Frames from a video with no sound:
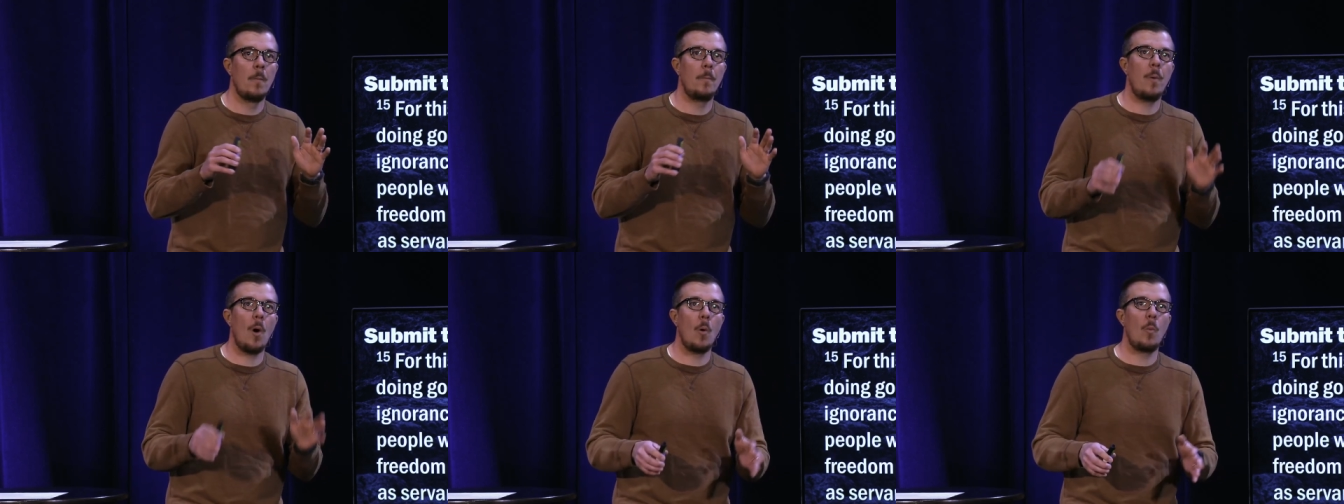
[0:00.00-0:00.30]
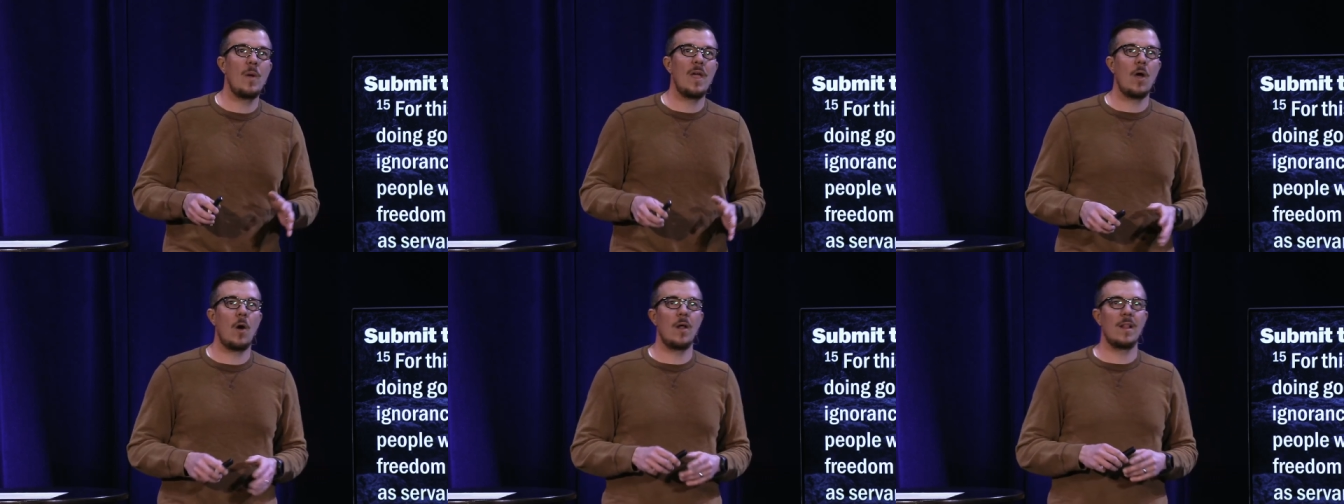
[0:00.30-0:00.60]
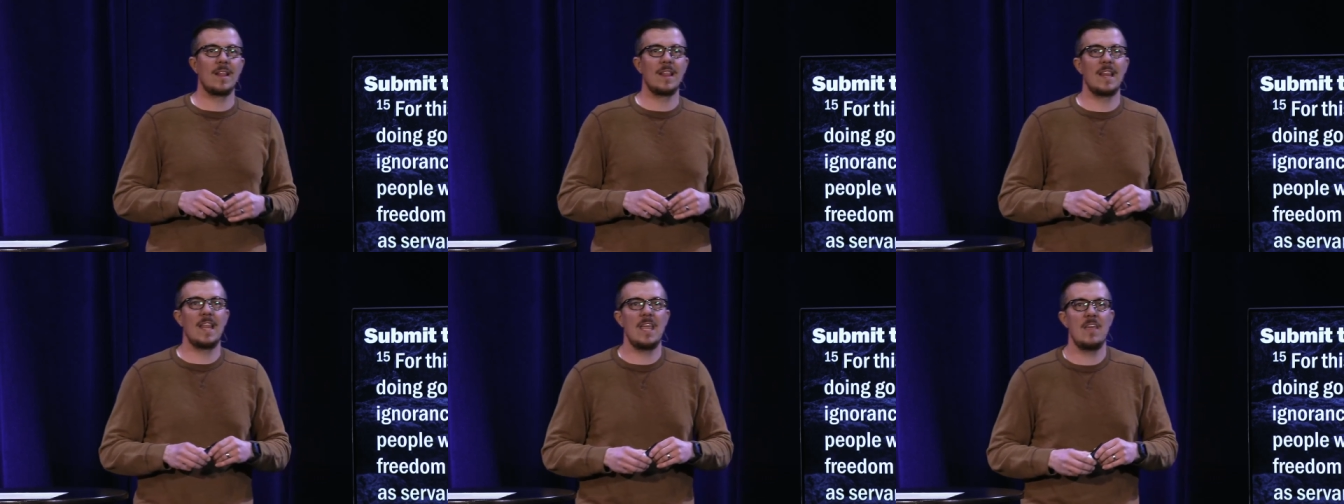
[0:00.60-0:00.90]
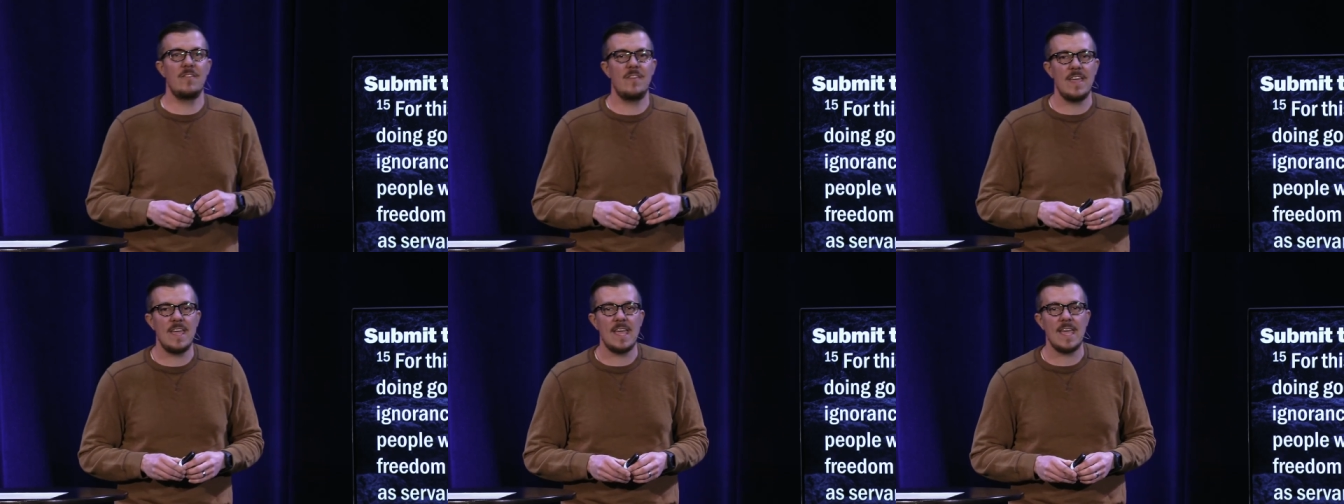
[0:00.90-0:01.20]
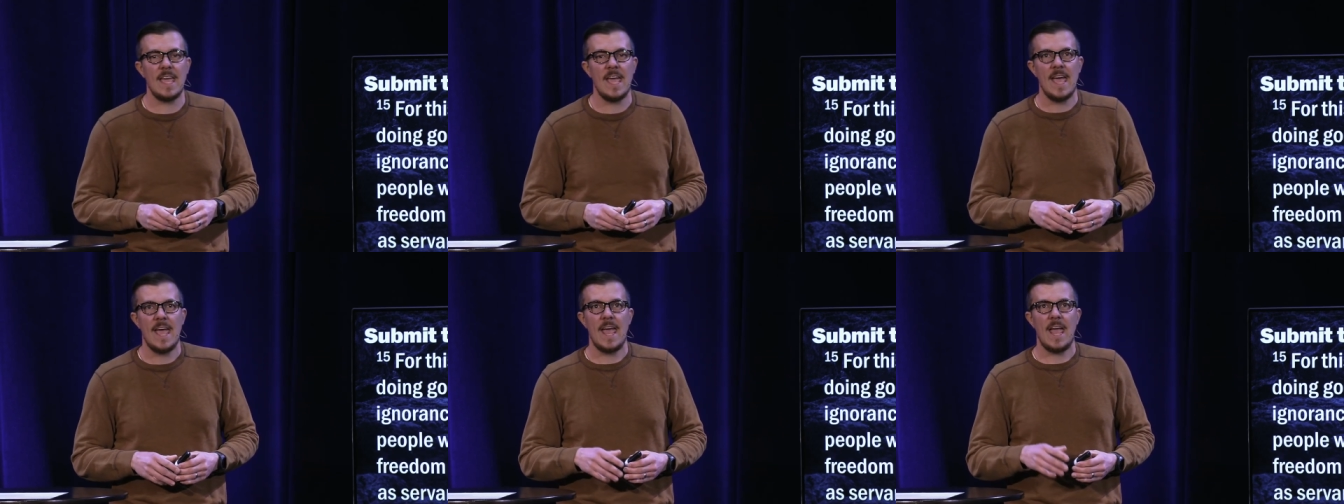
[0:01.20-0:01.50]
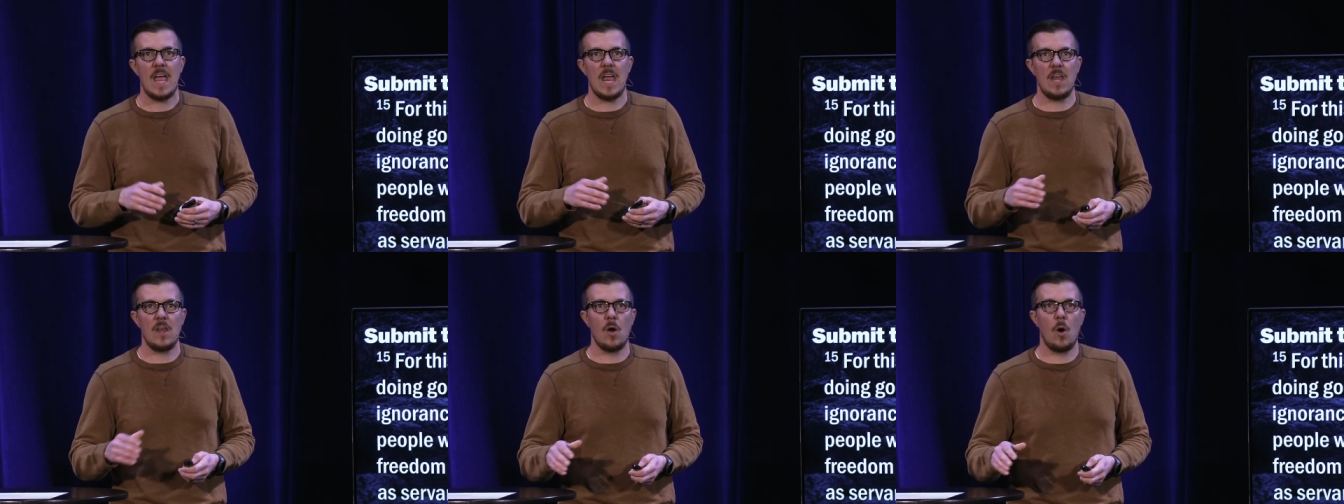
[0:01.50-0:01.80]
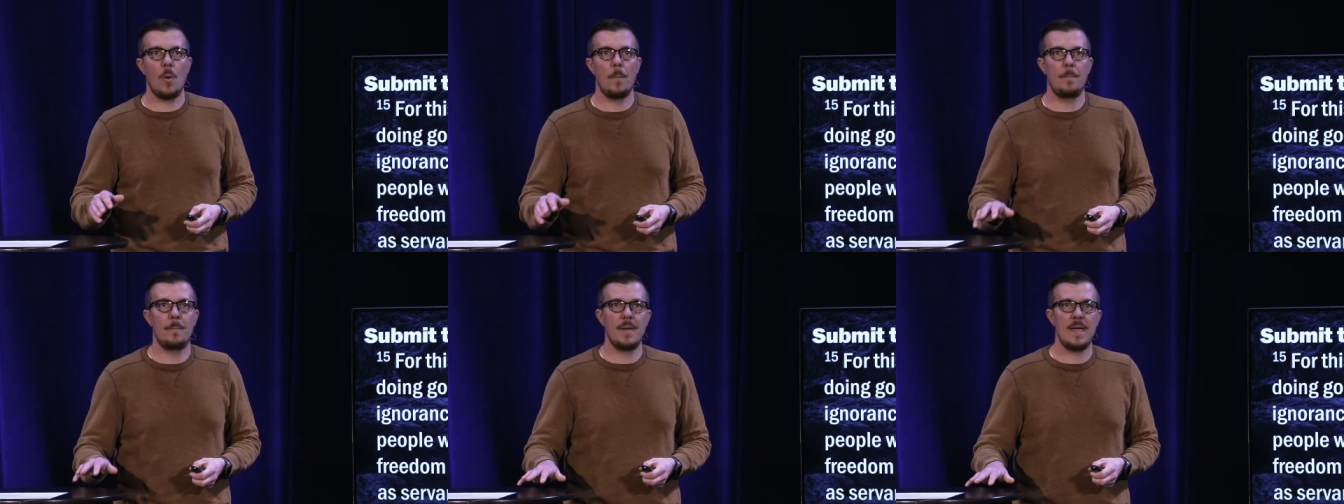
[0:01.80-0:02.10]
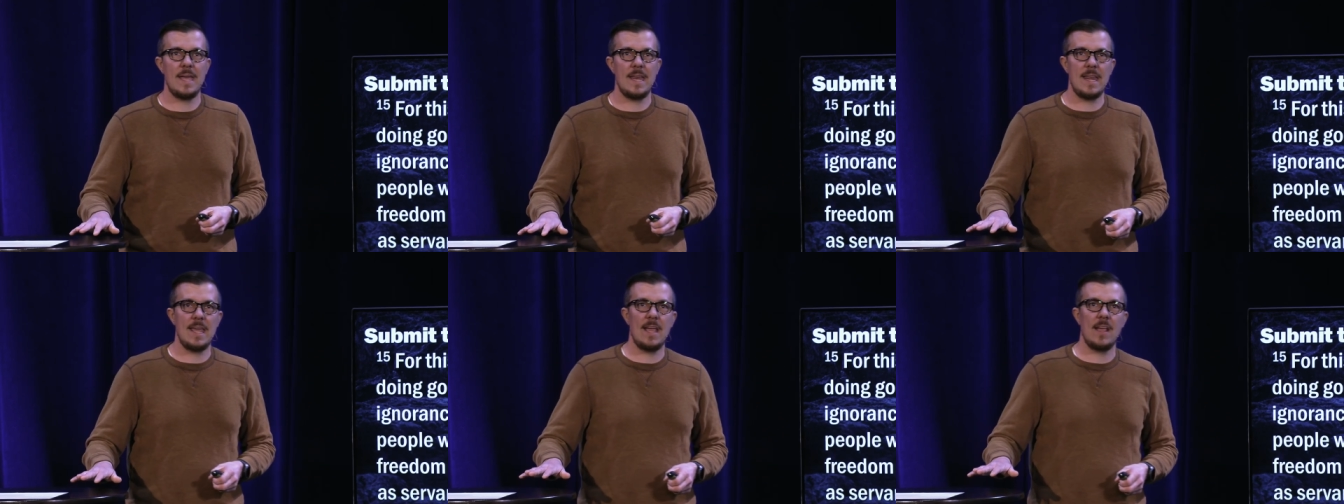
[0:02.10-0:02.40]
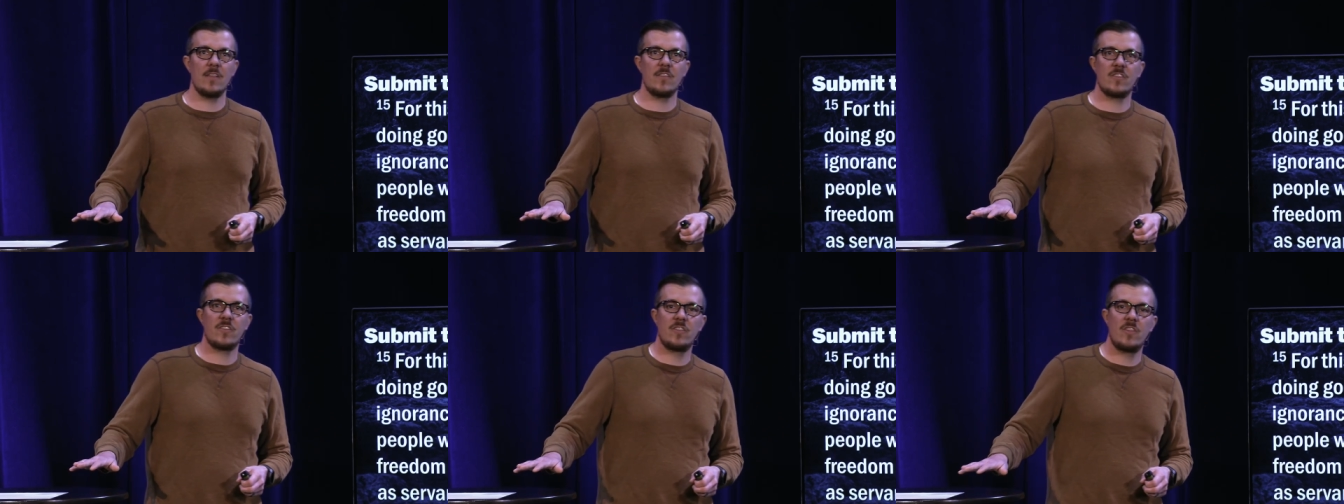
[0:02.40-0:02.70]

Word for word: but we are living in obedience